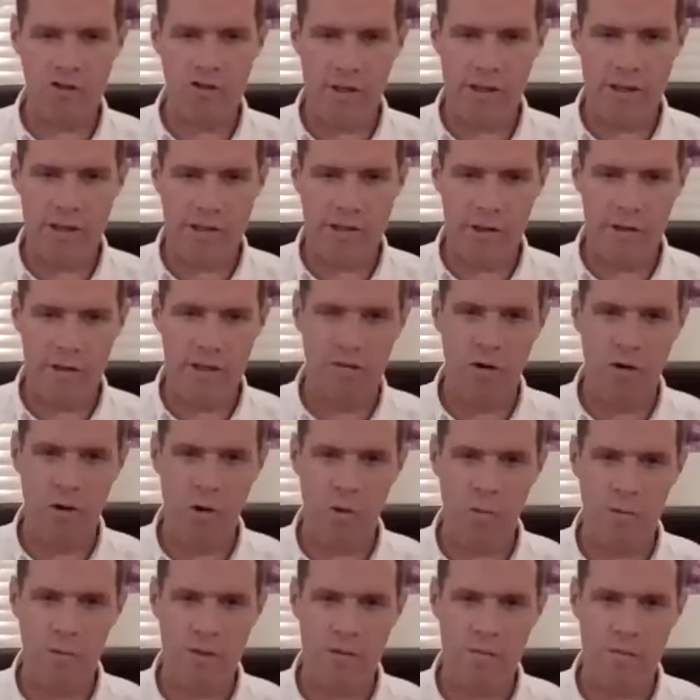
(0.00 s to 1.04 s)
scouring
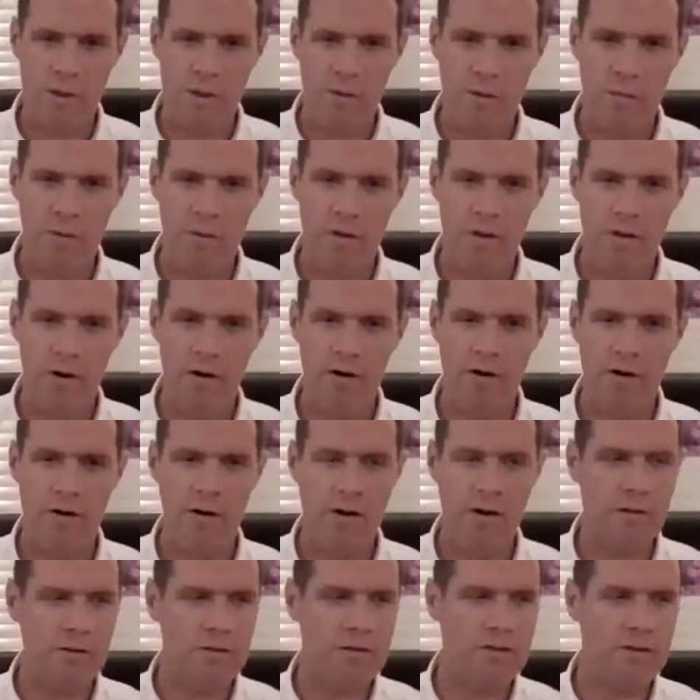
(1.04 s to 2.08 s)
the streets looking for
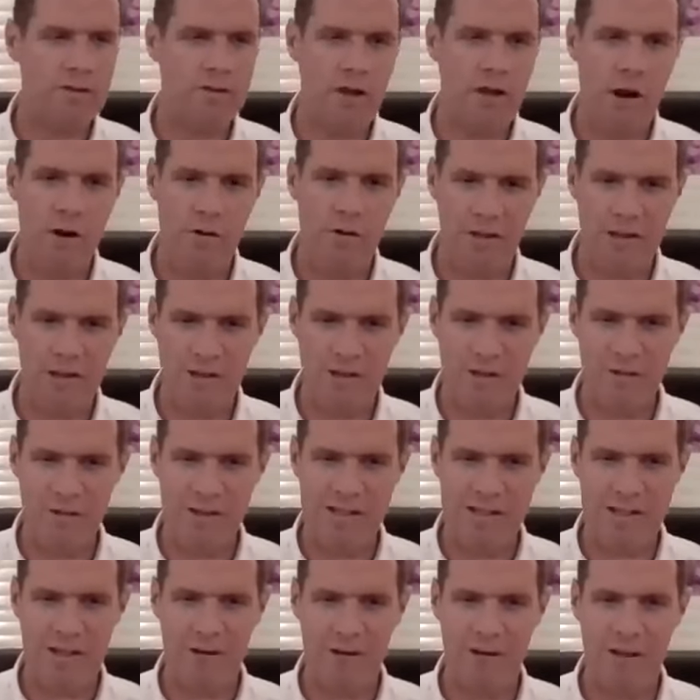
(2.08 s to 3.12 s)
homeless people, or you're
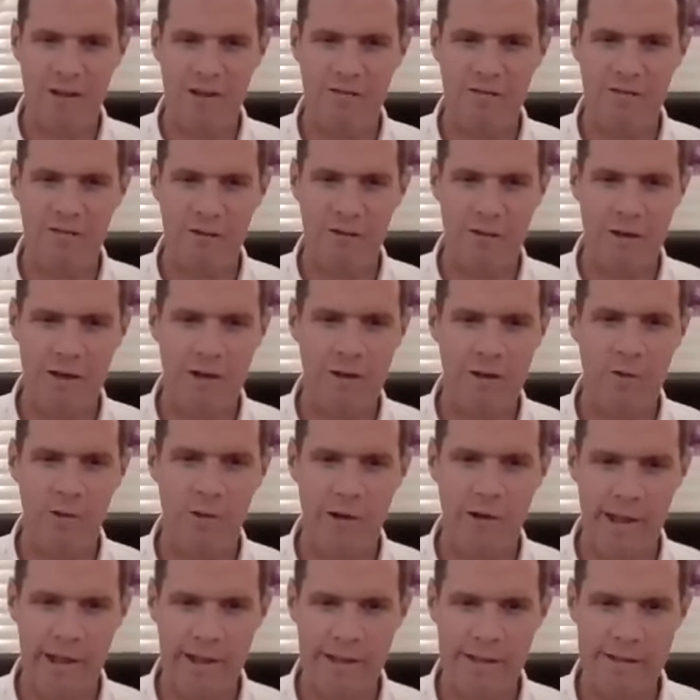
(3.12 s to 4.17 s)
not scouring the
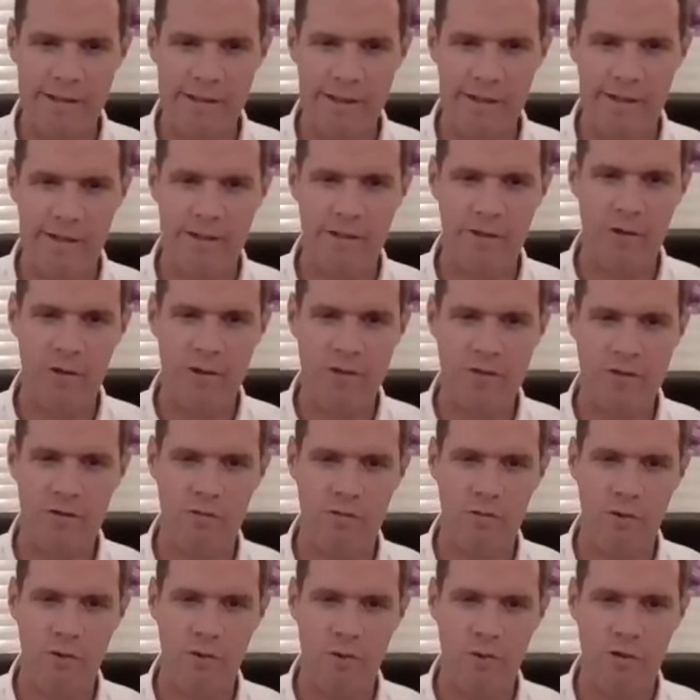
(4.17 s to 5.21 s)
streets looking for little old
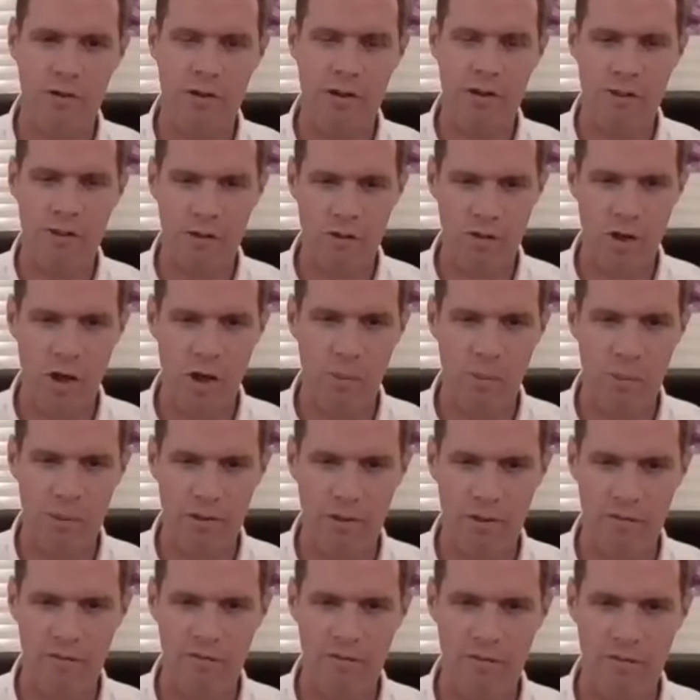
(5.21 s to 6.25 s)
ladies that need to cross the
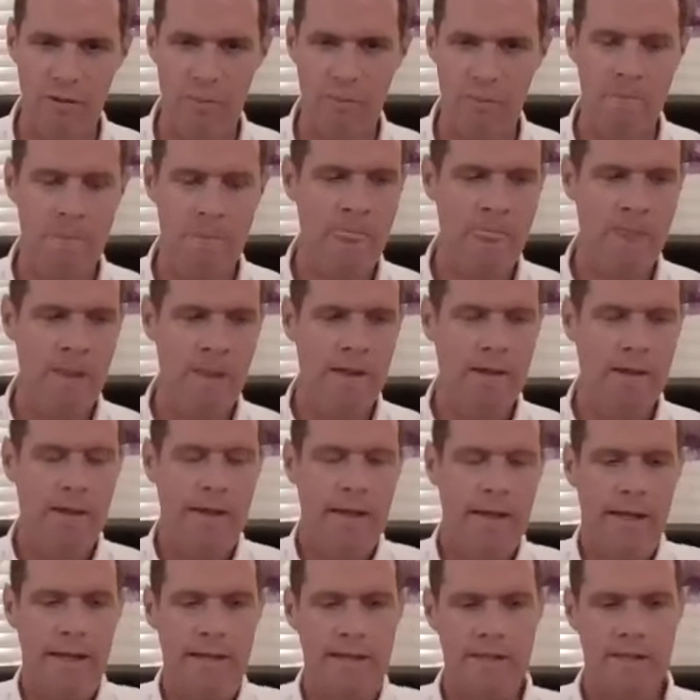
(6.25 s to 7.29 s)
road or need their shopping
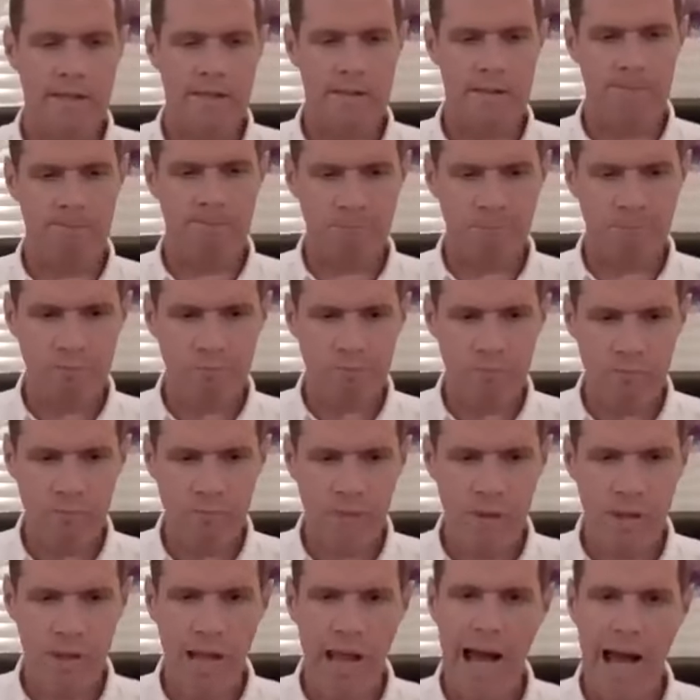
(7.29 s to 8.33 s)
done for them.
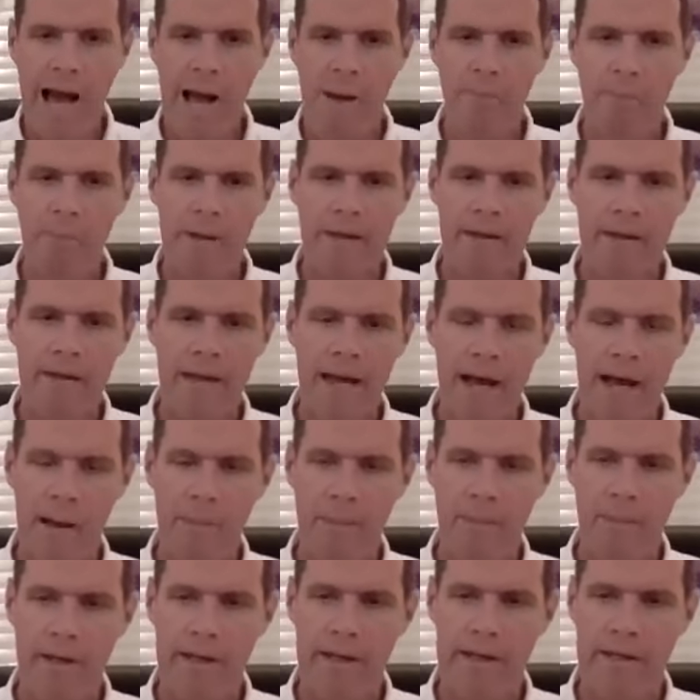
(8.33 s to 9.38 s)
It's
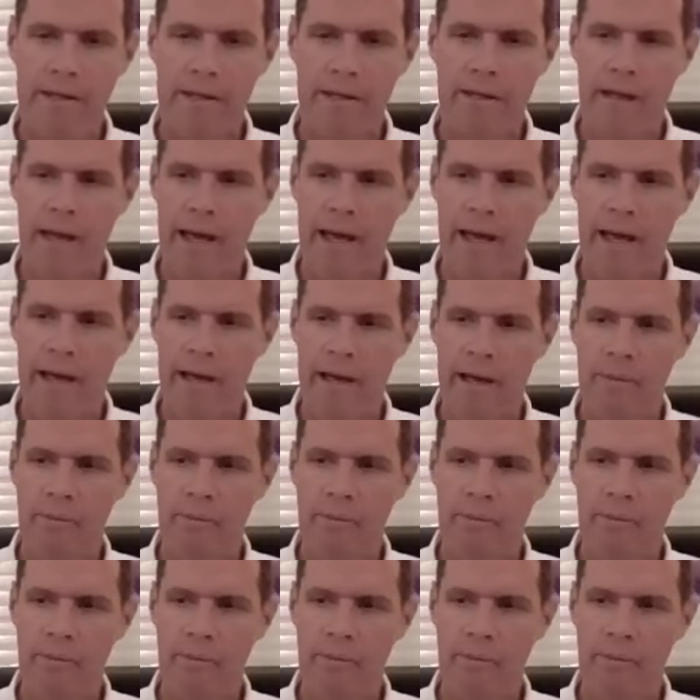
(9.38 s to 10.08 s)
happening